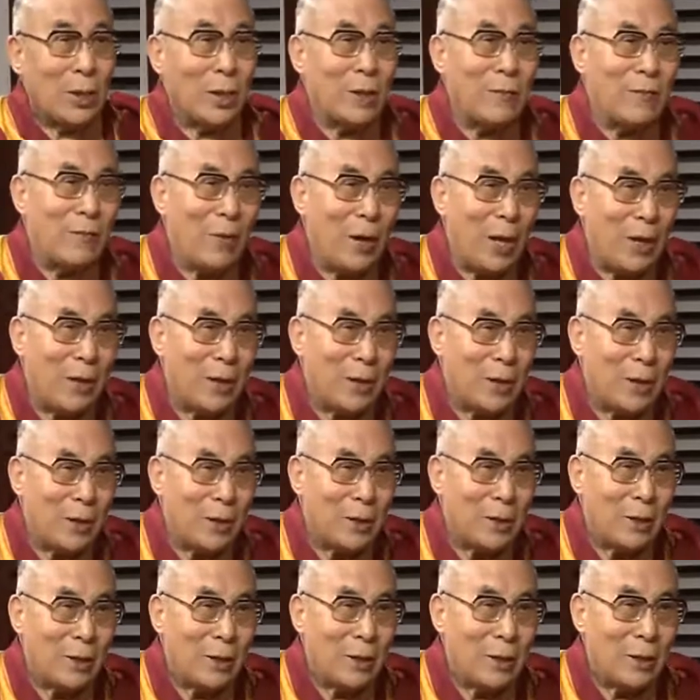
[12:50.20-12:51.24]
if I
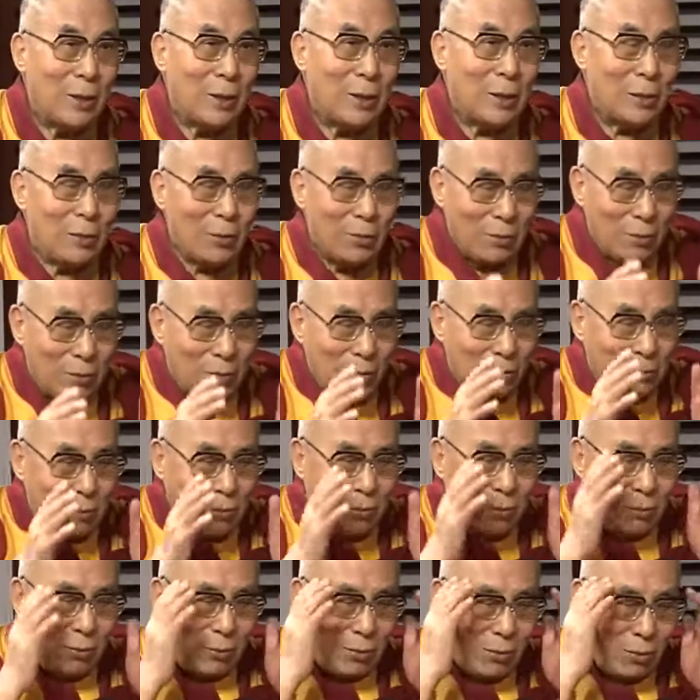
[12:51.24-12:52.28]

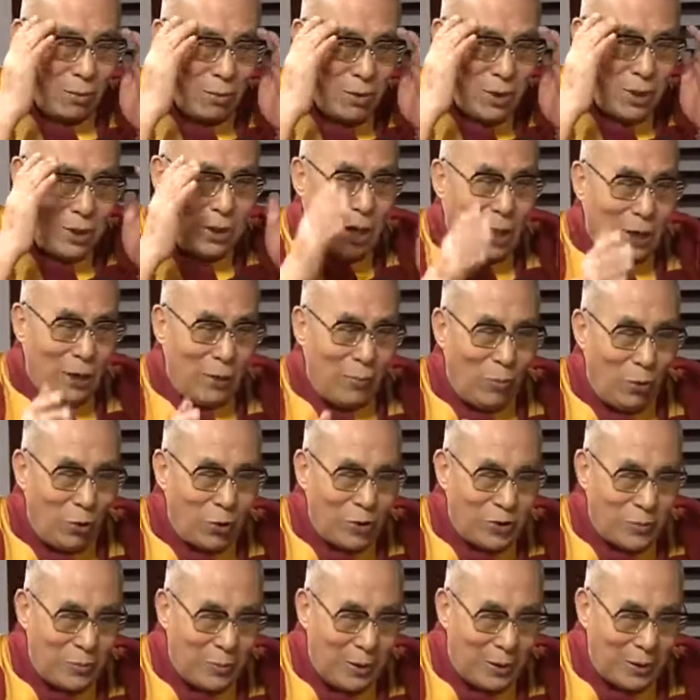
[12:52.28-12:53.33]
only think
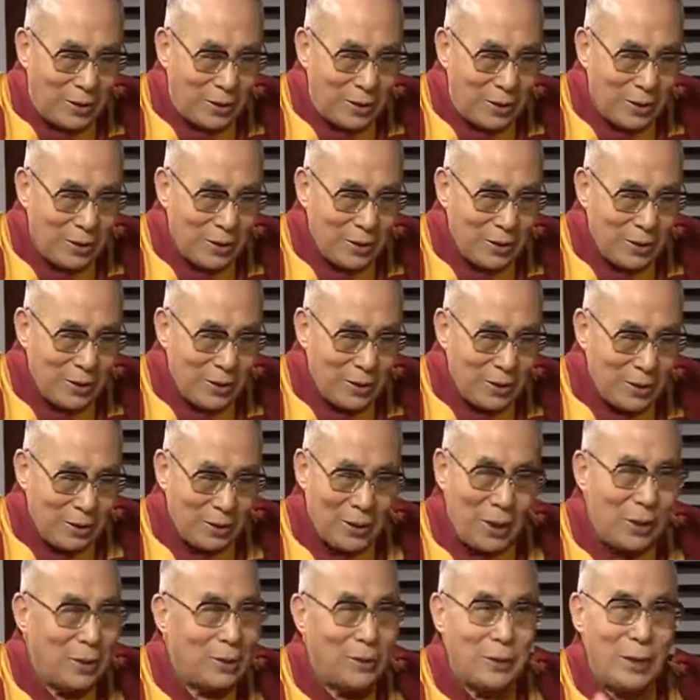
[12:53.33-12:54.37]
about Tibet,
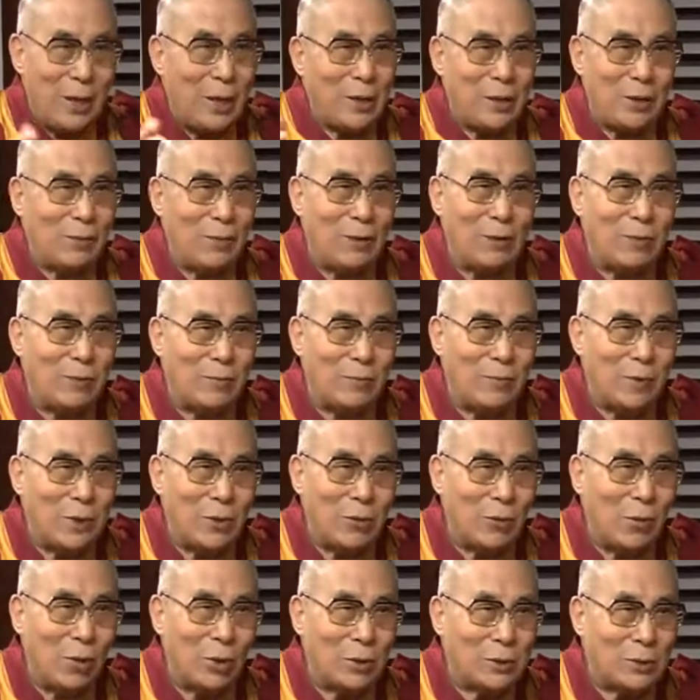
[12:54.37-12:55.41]
then there are a
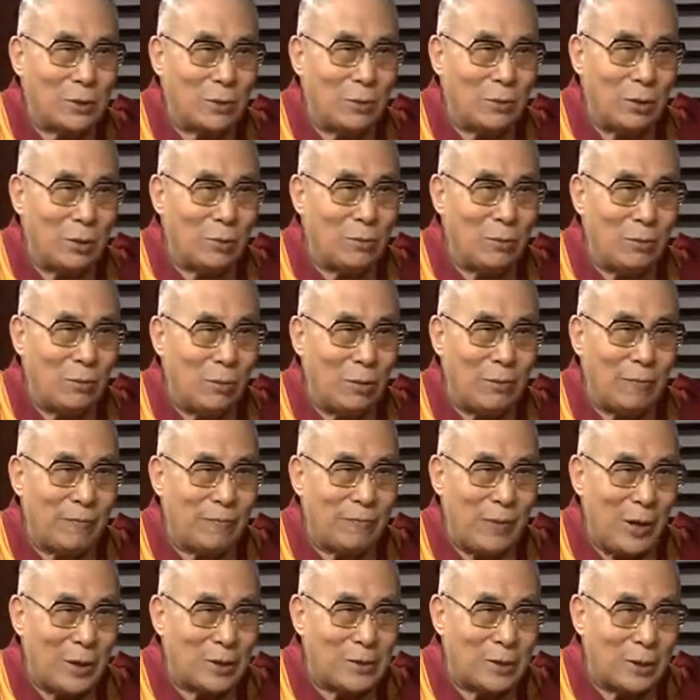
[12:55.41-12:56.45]
lot
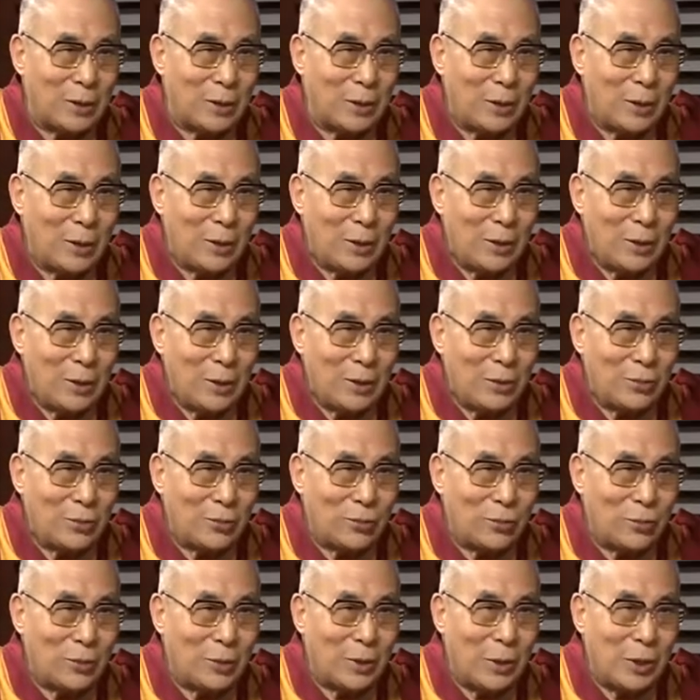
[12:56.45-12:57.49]
of factors
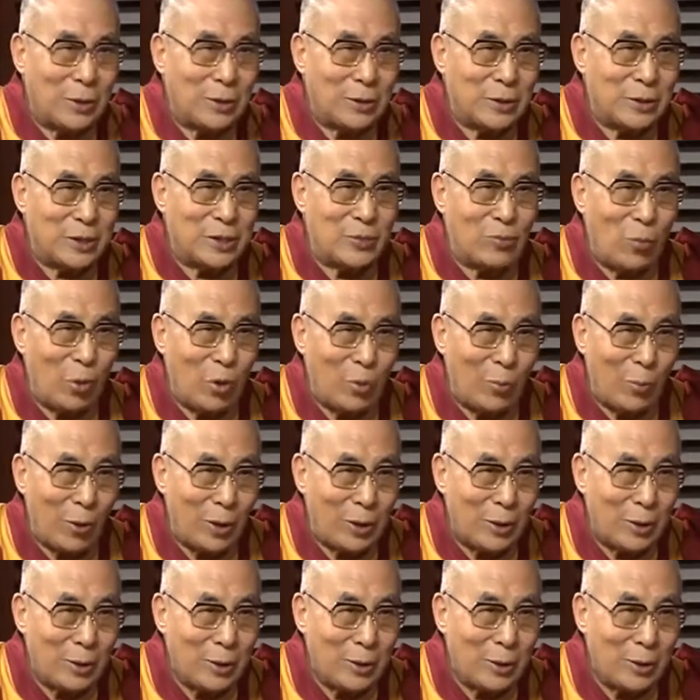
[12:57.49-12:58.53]
to create
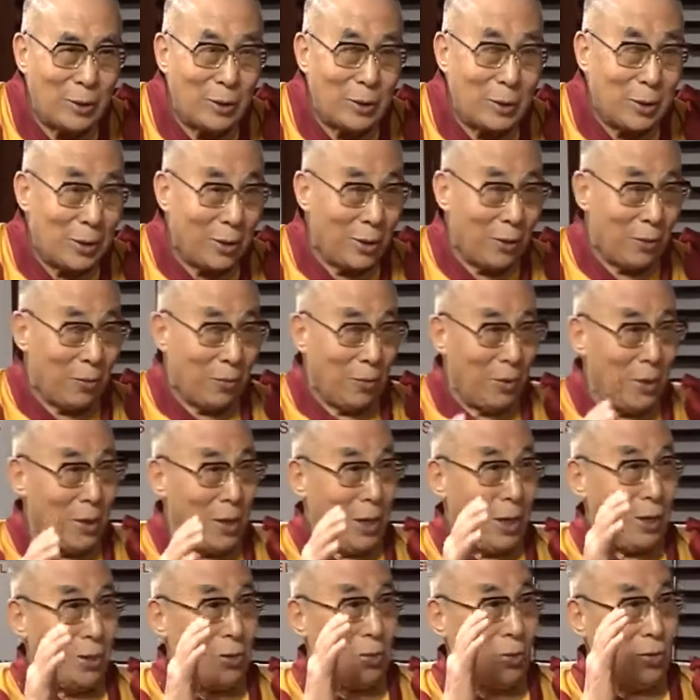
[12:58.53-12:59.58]
disappointment.
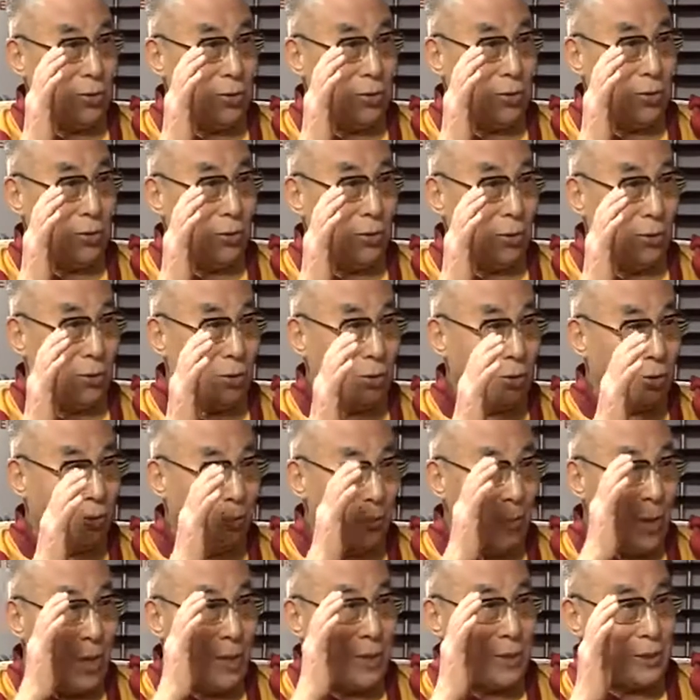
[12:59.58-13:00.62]
When I look
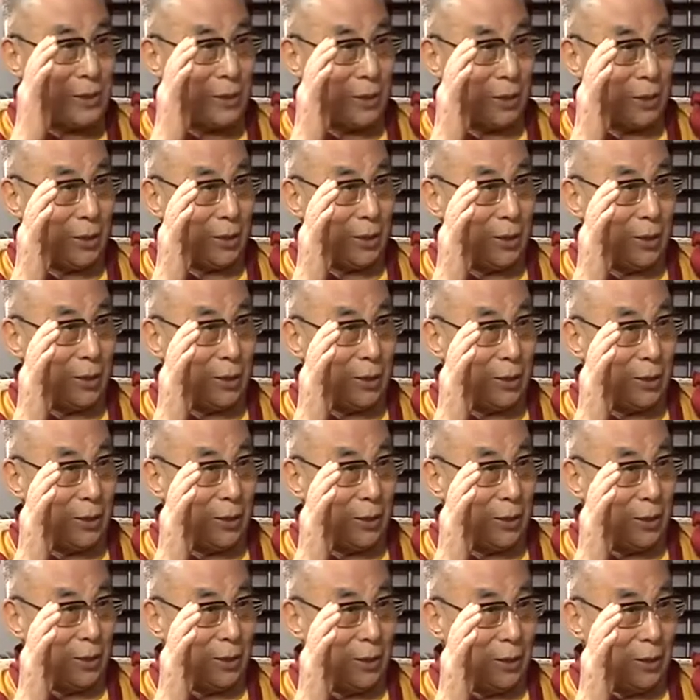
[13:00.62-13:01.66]
humanity
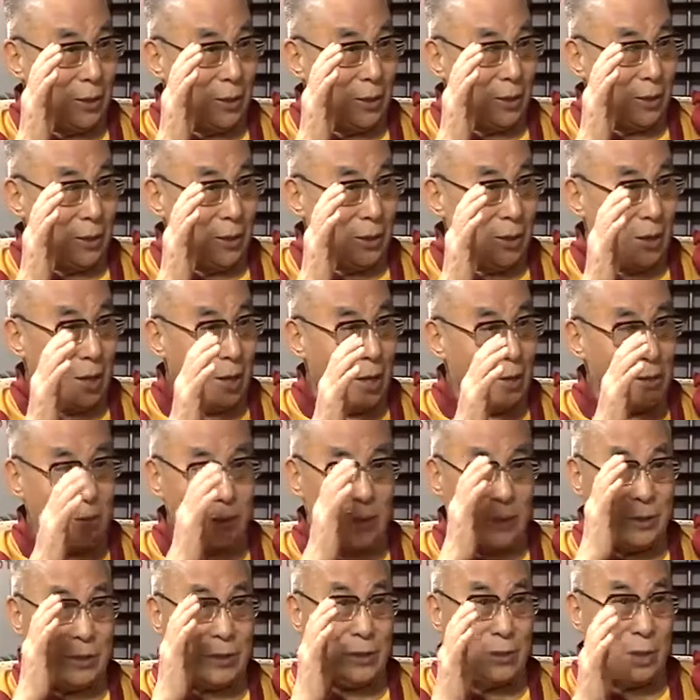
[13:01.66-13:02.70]
and
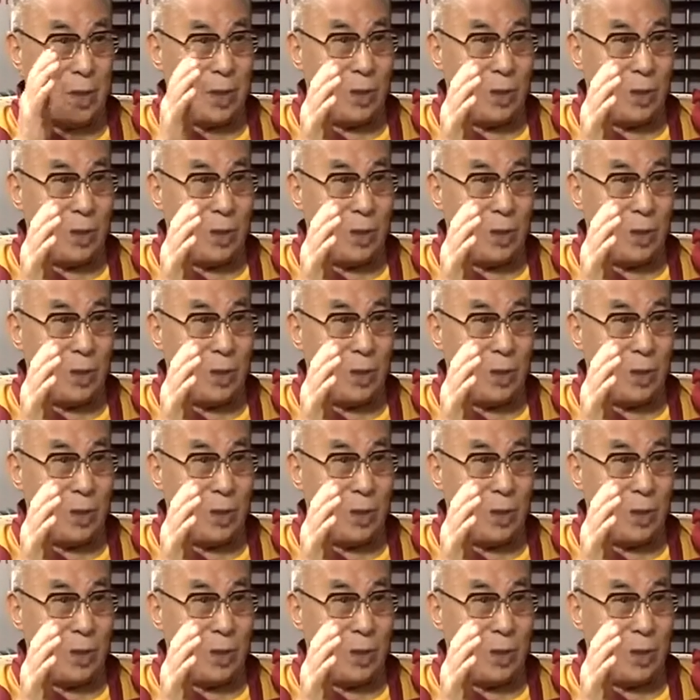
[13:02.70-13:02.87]
religious